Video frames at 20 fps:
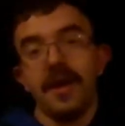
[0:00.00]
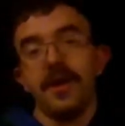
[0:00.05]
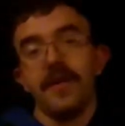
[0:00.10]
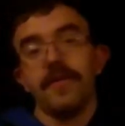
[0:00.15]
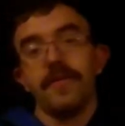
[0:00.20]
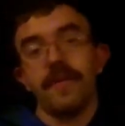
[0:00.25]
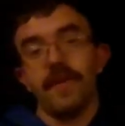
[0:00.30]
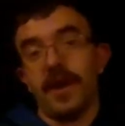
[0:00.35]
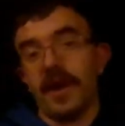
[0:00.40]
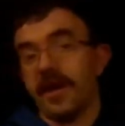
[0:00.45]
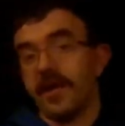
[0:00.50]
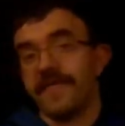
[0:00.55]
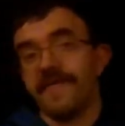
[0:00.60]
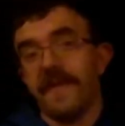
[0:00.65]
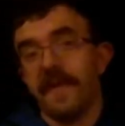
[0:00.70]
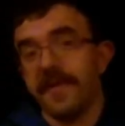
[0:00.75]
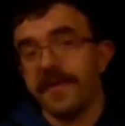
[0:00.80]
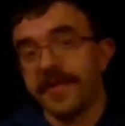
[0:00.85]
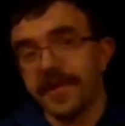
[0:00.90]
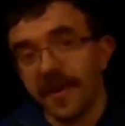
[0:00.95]
When I was
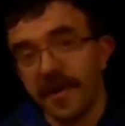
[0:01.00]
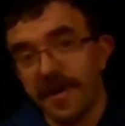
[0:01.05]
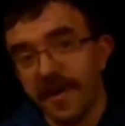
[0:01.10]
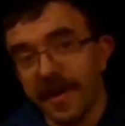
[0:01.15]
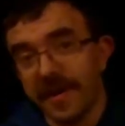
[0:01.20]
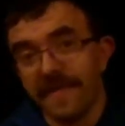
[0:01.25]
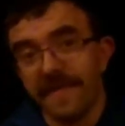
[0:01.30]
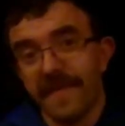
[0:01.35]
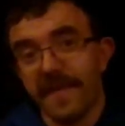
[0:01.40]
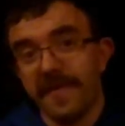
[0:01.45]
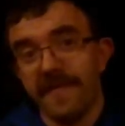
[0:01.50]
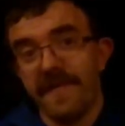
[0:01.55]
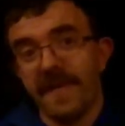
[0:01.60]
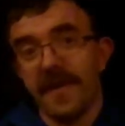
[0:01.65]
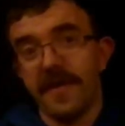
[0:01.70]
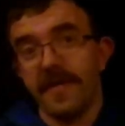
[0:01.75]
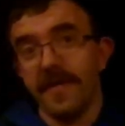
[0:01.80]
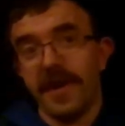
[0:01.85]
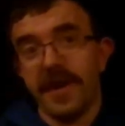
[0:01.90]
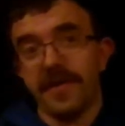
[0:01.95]
first starting for a
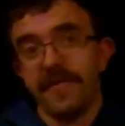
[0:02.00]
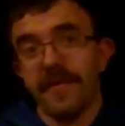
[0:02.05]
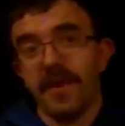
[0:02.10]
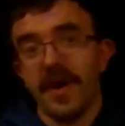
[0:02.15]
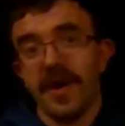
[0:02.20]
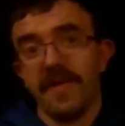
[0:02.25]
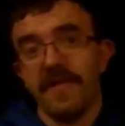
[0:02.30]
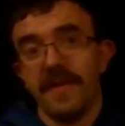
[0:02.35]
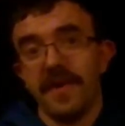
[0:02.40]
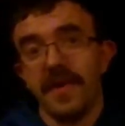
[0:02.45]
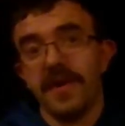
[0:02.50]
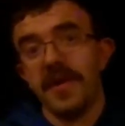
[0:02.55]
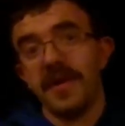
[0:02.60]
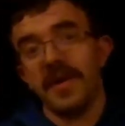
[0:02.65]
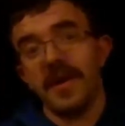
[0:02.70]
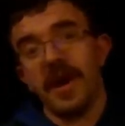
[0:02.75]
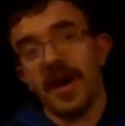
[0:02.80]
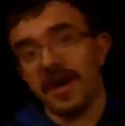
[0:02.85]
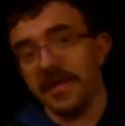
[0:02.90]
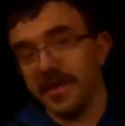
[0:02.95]
fairway driver,
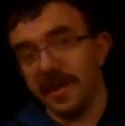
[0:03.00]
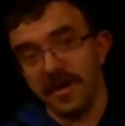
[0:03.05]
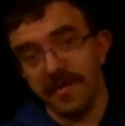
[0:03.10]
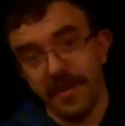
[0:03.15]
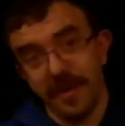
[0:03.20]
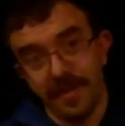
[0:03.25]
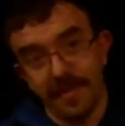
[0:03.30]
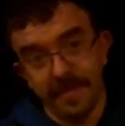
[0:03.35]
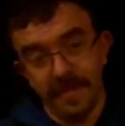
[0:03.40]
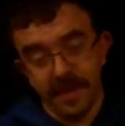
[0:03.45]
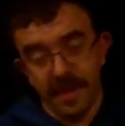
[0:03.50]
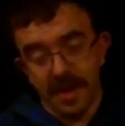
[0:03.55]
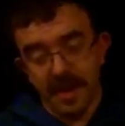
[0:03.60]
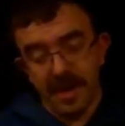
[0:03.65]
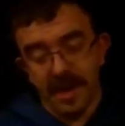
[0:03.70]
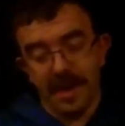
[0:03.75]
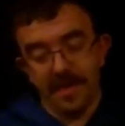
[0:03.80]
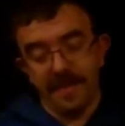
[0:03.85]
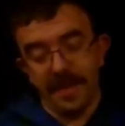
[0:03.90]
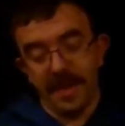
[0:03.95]
I loved them.
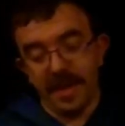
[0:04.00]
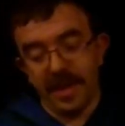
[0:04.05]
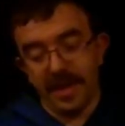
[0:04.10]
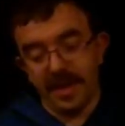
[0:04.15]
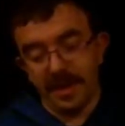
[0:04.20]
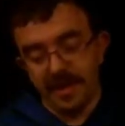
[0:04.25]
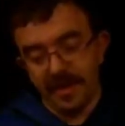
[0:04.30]
I mean,